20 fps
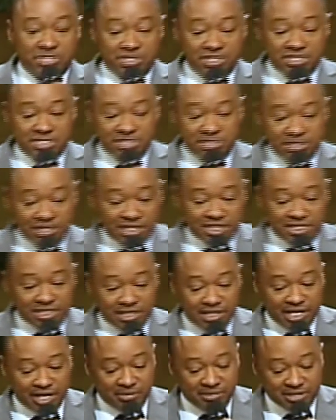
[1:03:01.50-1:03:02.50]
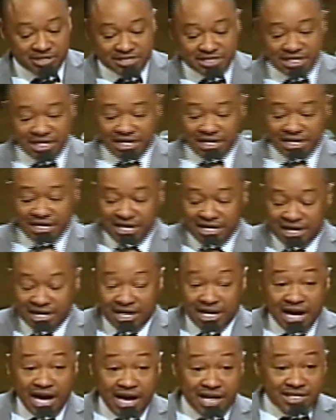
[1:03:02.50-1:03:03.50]
to just look at your neighbor and say,
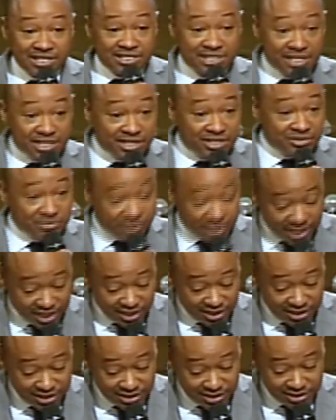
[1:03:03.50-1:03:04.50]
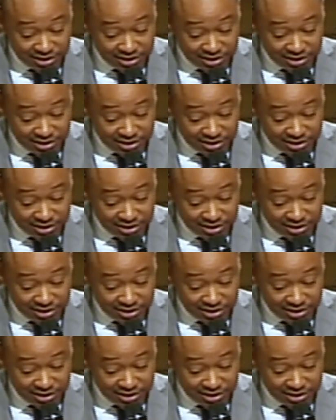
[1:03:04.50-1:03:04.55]
God is getting ready